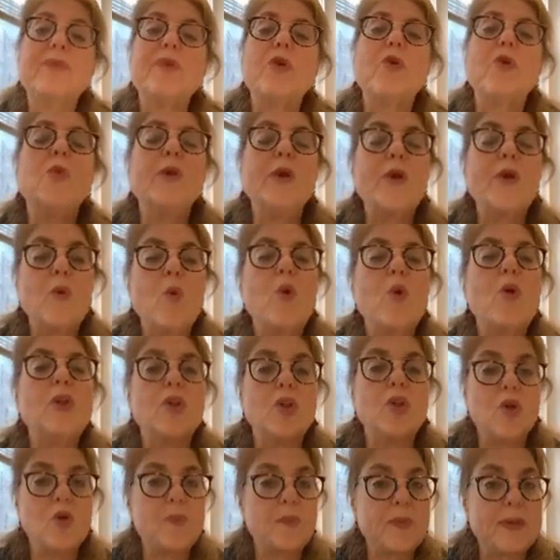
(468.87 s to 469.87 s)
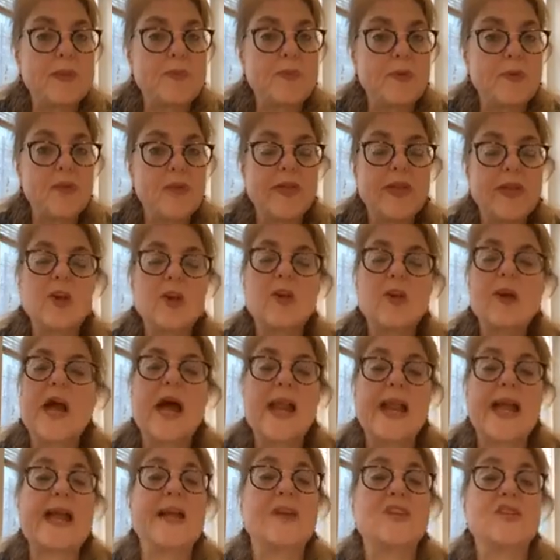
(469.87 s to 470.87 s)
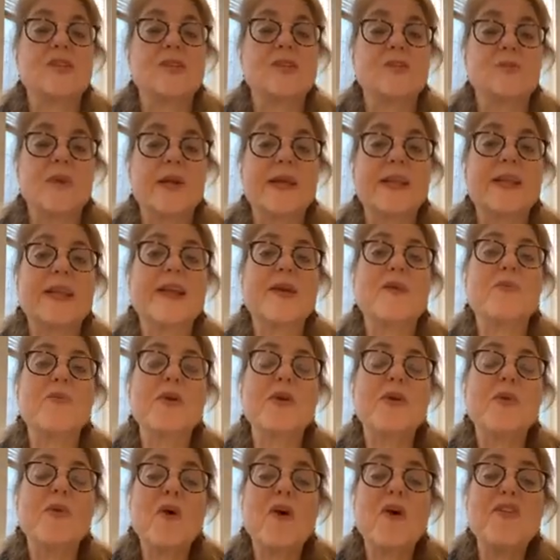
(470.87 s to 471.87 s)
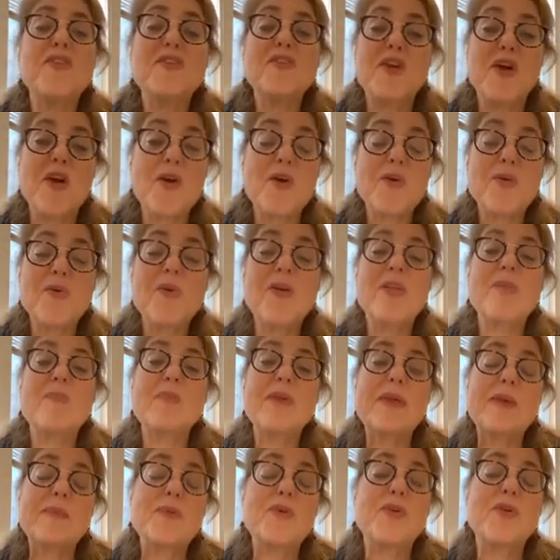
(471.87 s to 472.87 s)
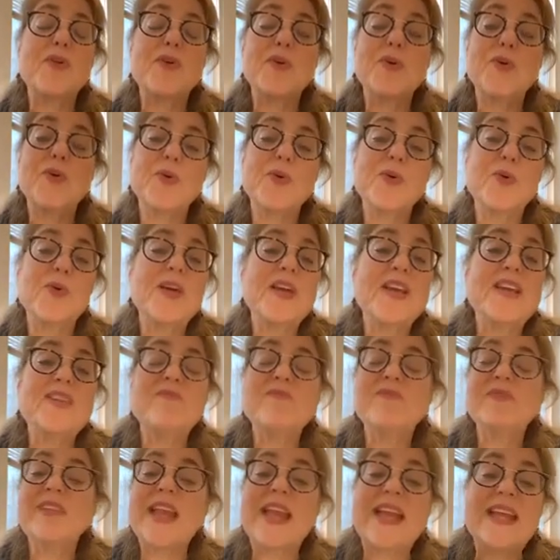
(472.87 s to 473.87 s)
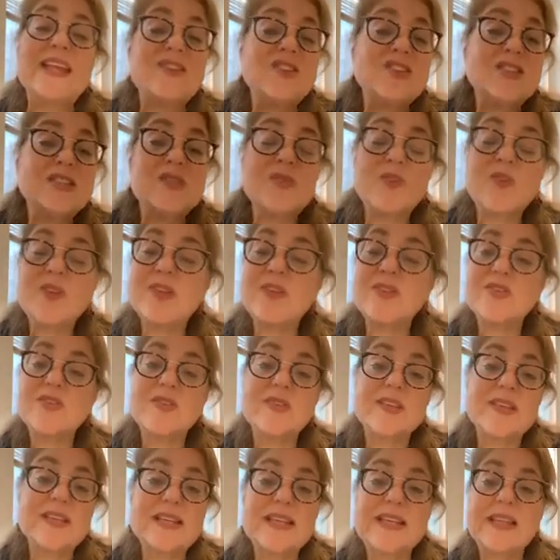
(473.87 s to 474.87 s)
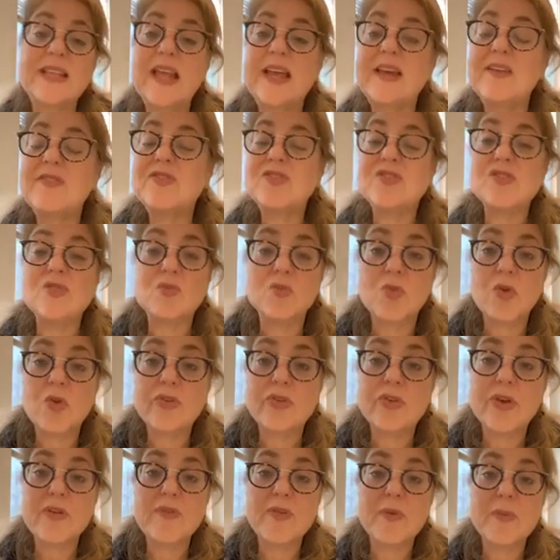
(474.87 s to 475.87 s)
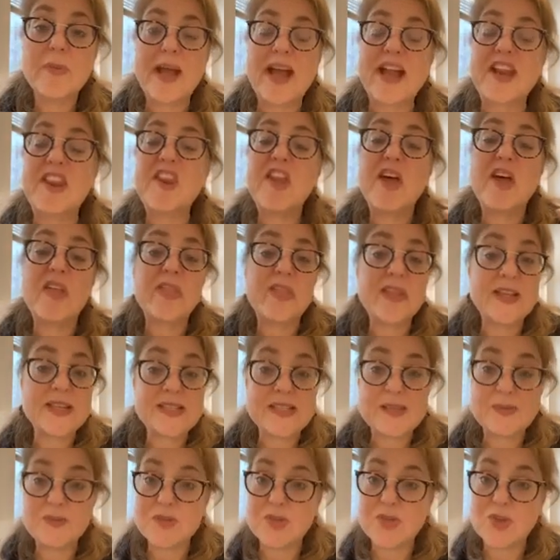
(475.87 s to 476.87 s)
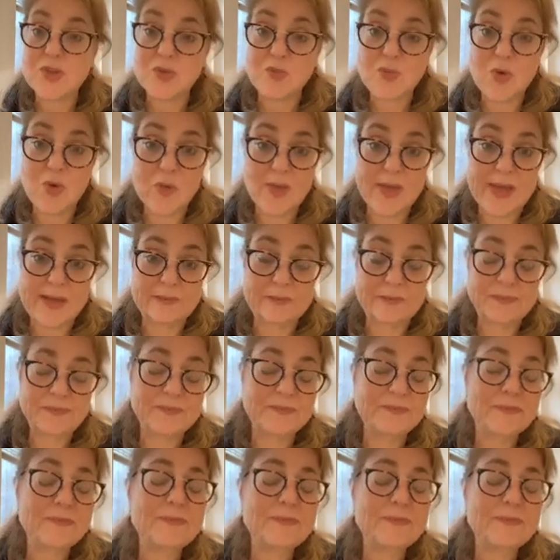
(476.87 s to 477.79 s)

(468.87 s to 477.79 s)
We all know people that are not anxious, right? Like, we all know people who it just feels like life just rolls off their back. Nothing seems to throw them.